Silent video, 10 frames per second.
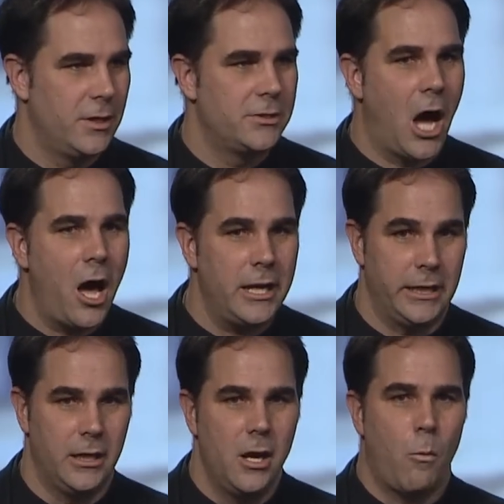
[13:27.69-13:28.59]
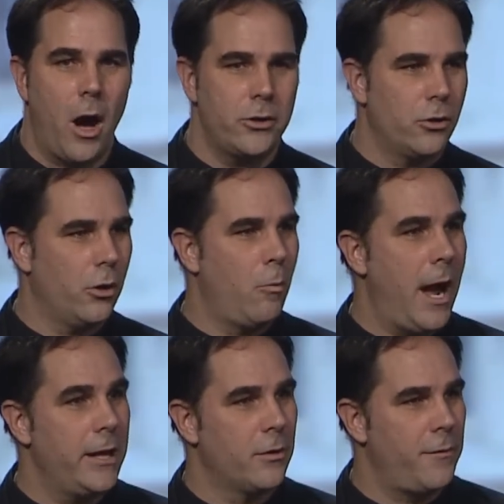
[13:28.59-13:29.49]
Donnie, while you're
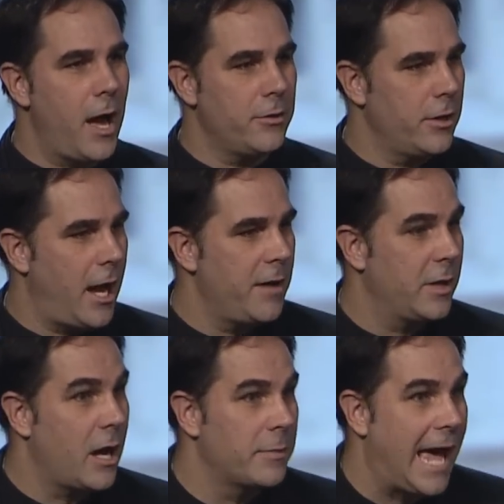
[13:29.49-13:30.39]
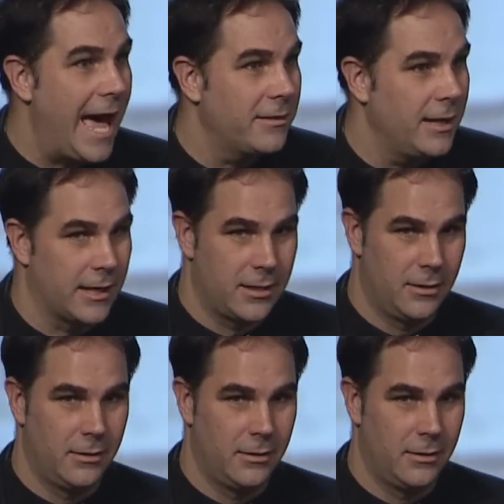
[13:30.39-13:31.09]
away, your father and I have become Catholic.